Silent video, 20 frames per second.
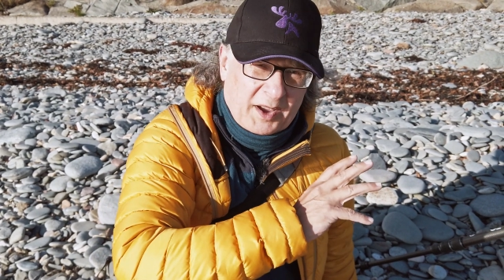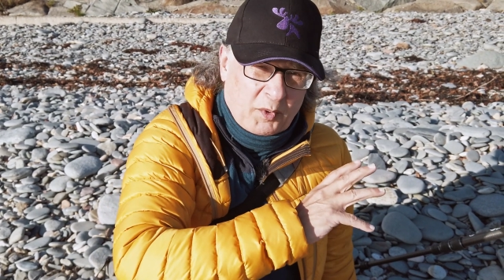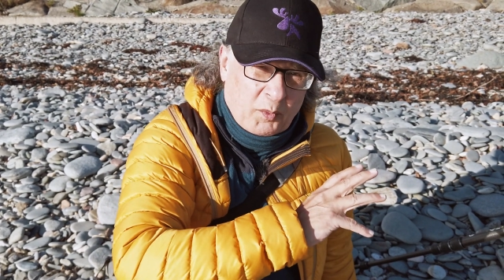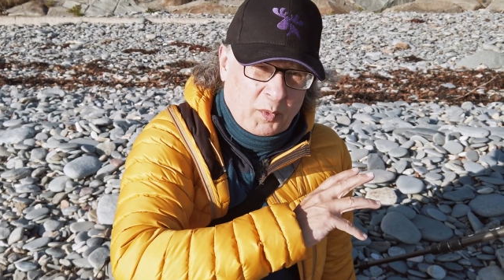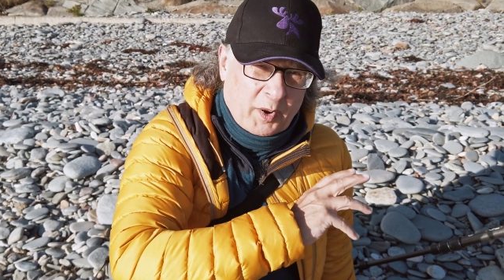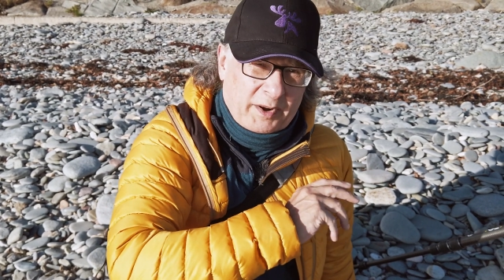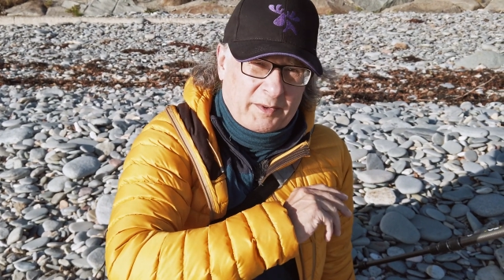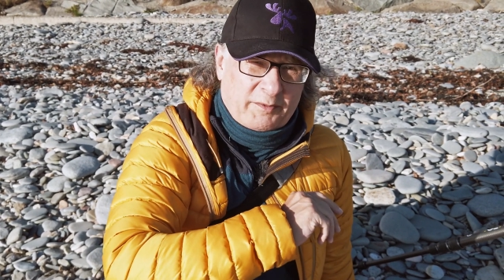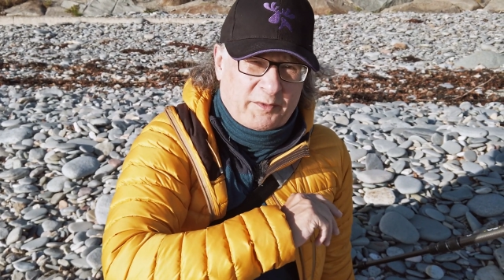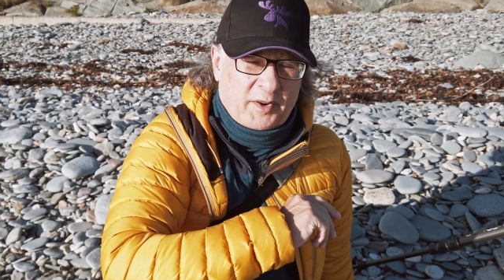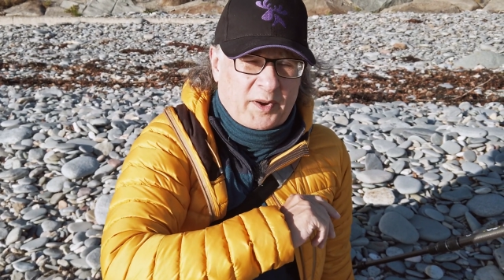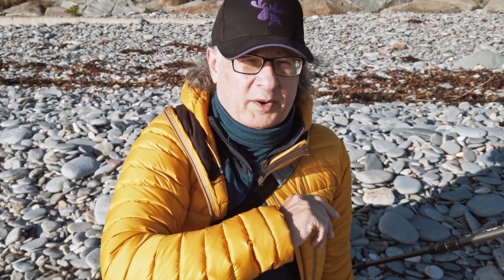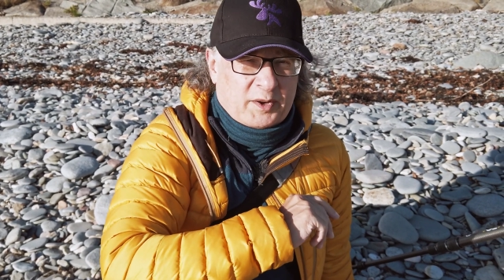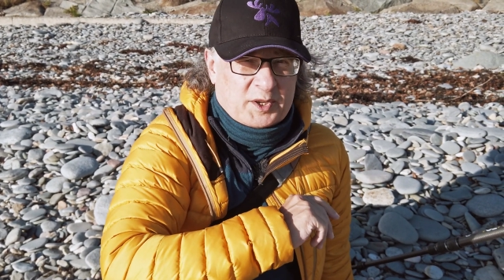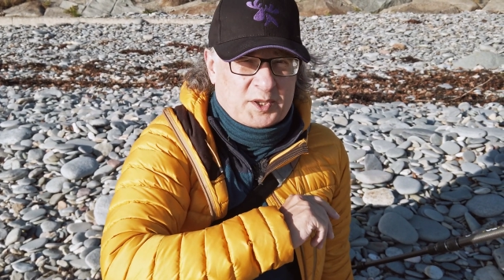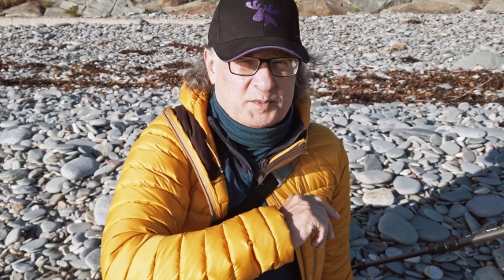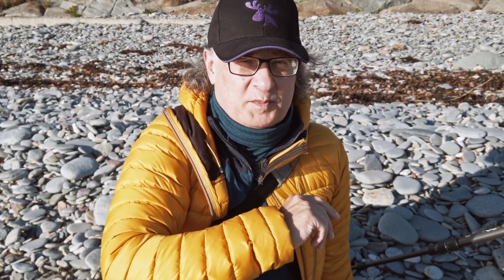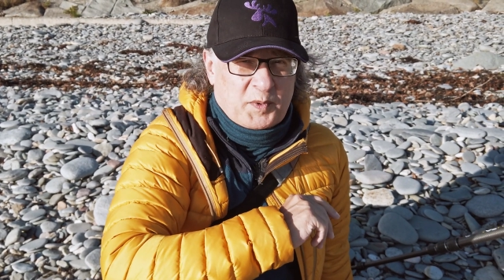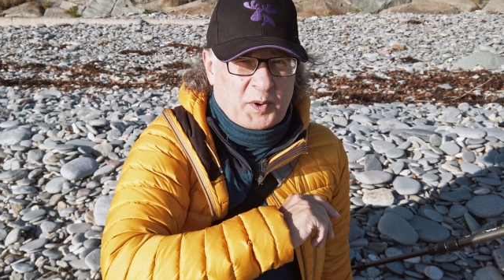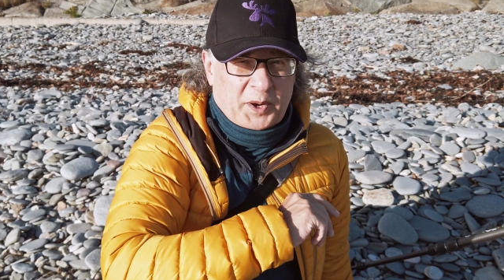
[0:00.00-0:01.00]
one
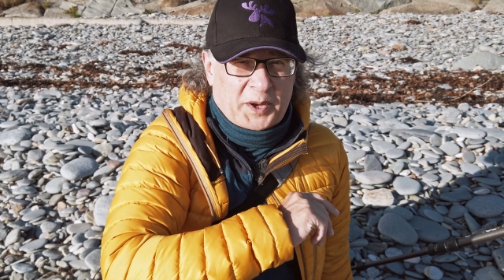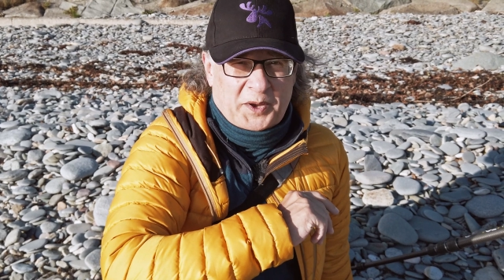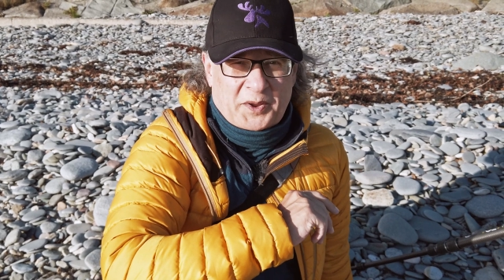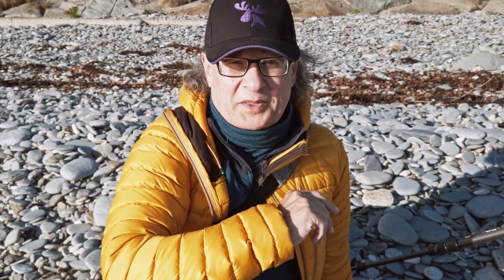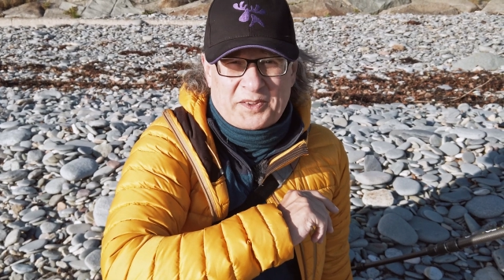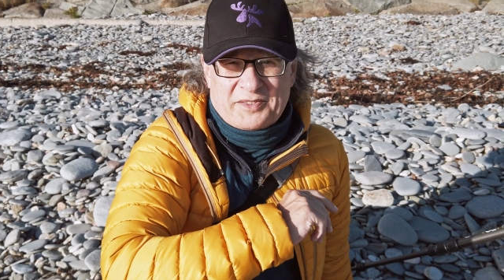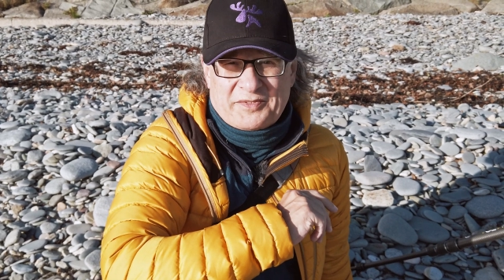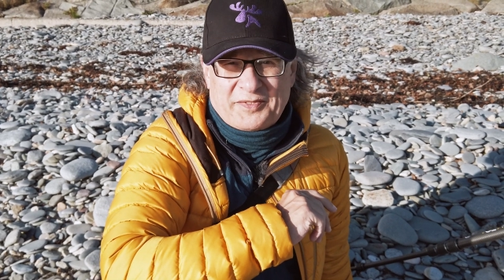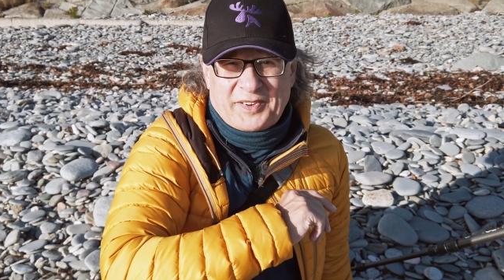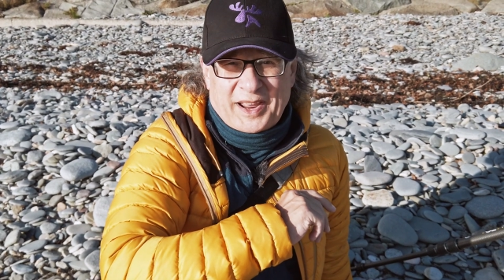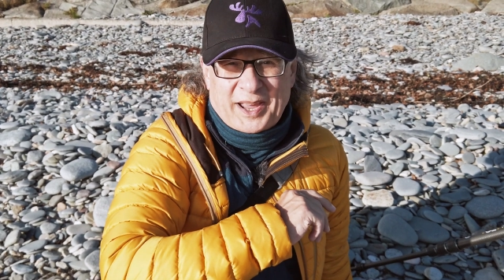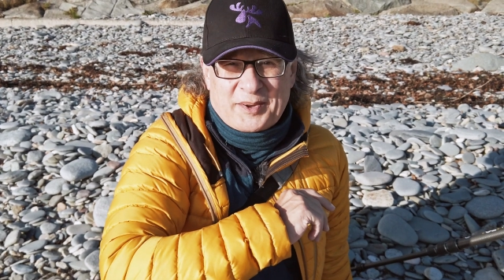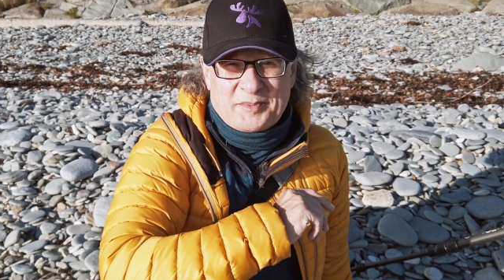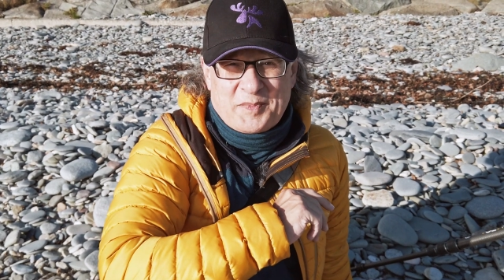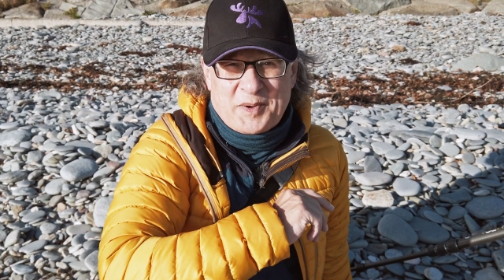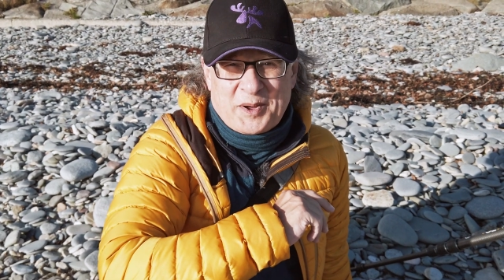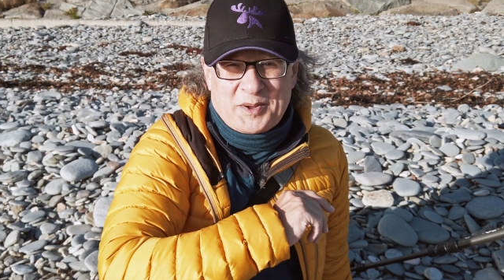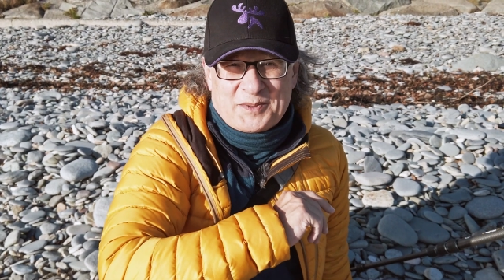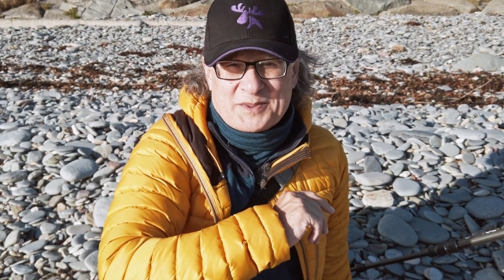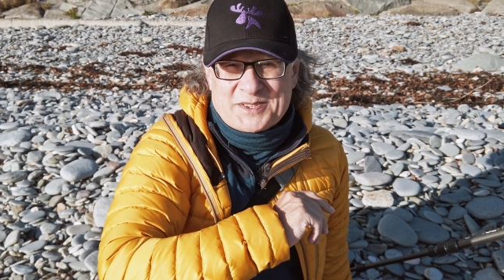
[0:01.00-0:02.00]
focus point on the
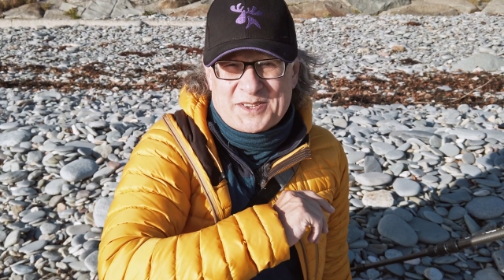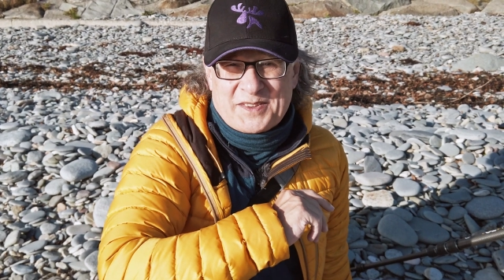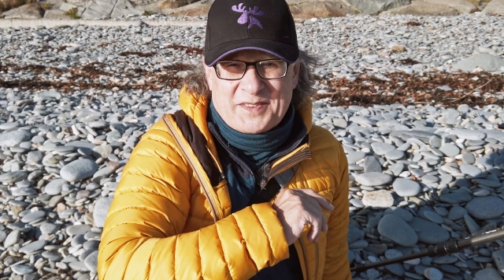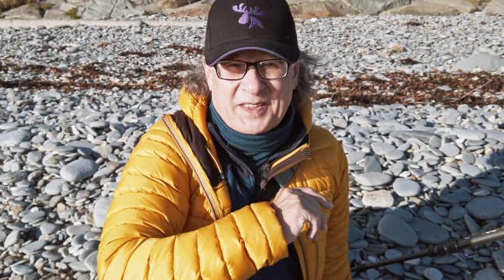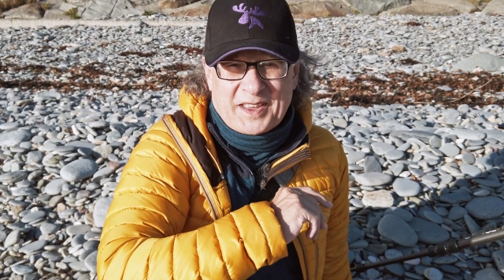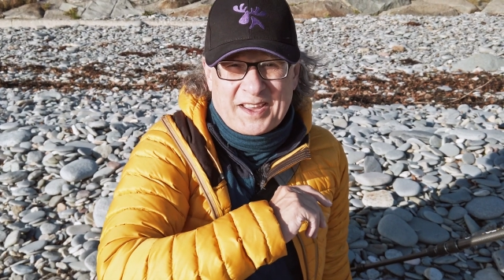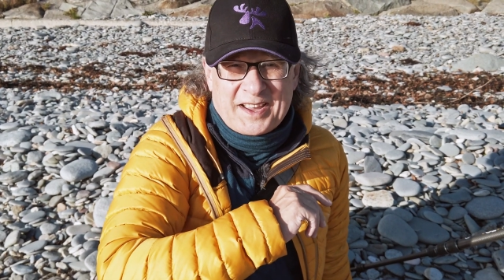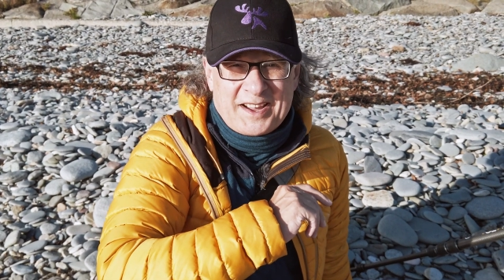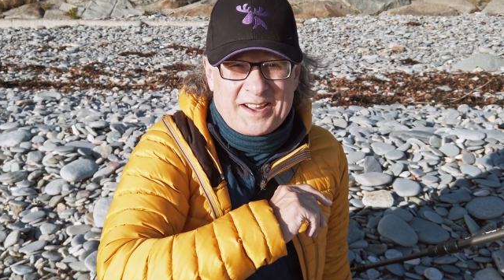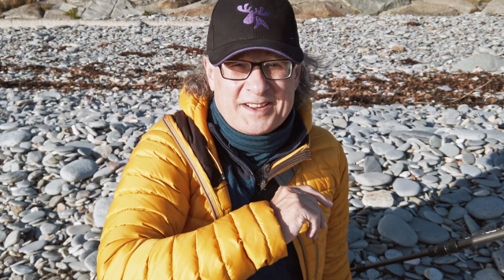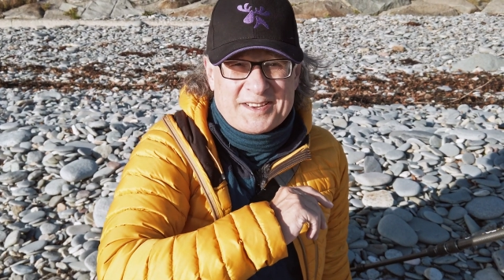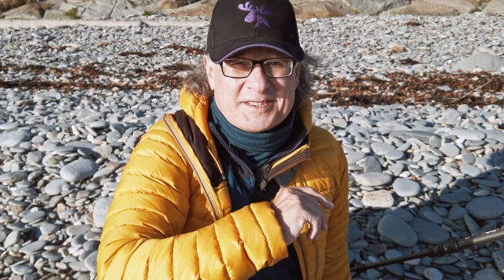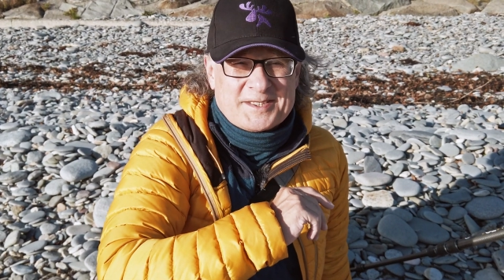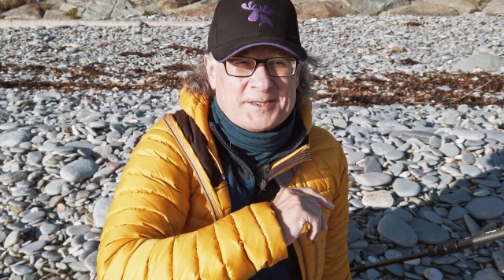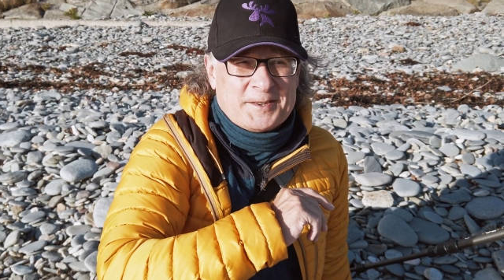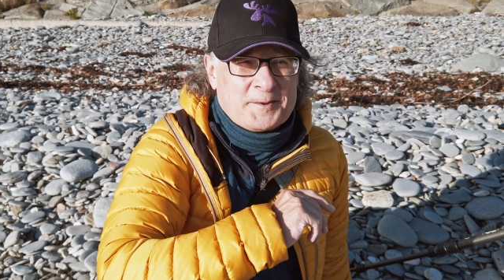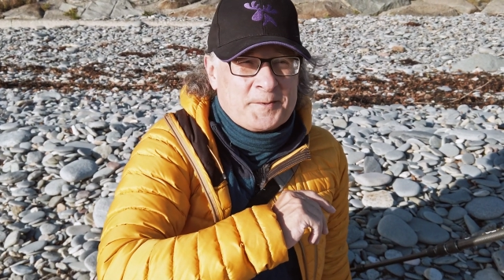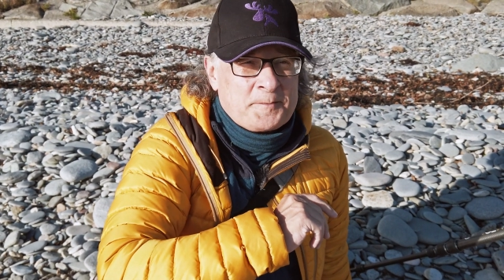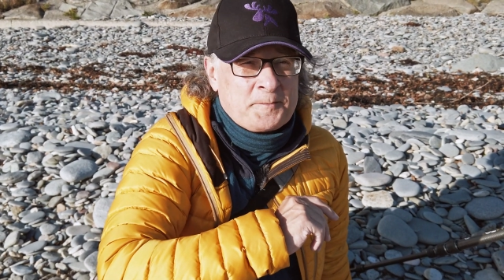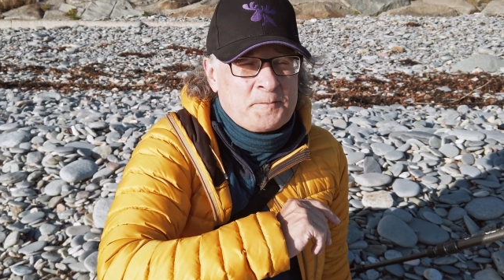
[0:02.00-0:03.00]
flagpoles of the
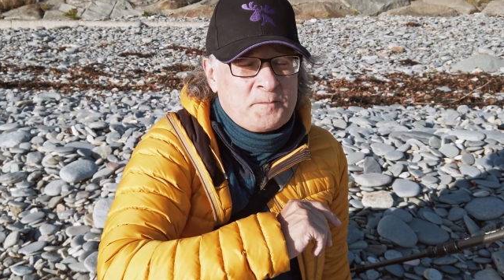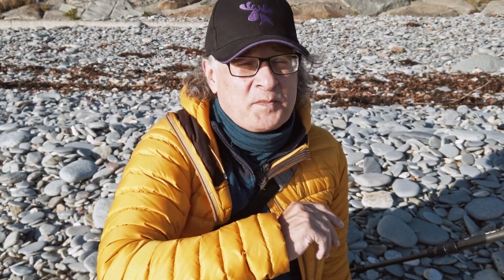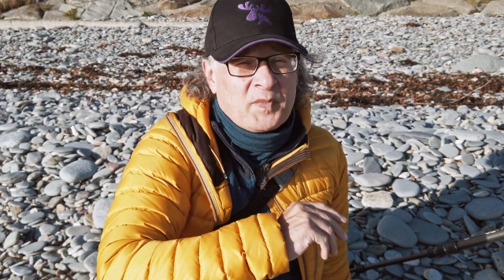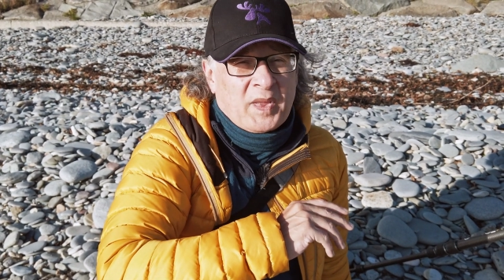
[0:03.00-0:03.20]
castle.